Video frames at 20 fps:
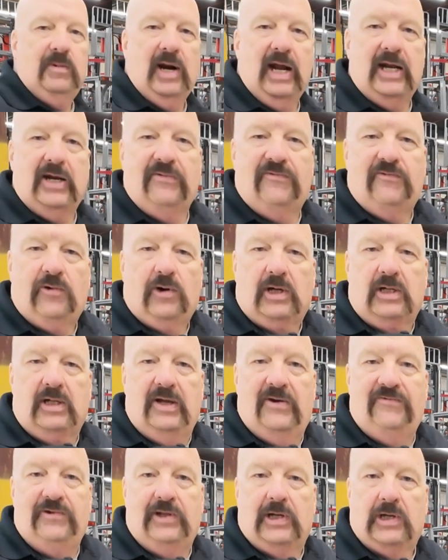brand of
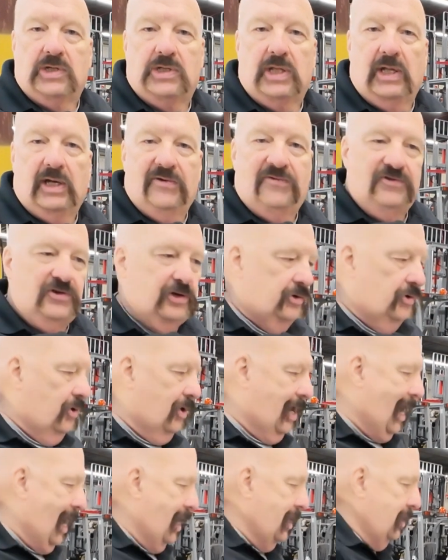forklift. There's the Lift Hero
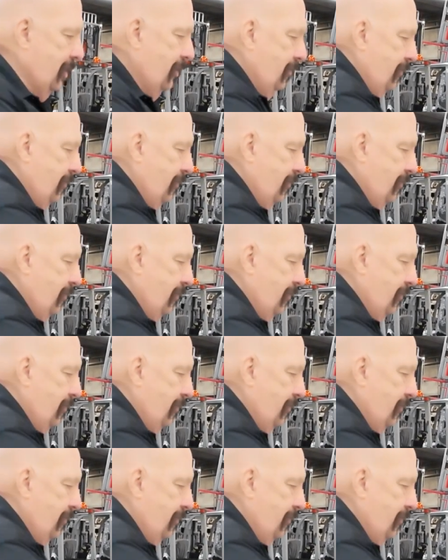hat.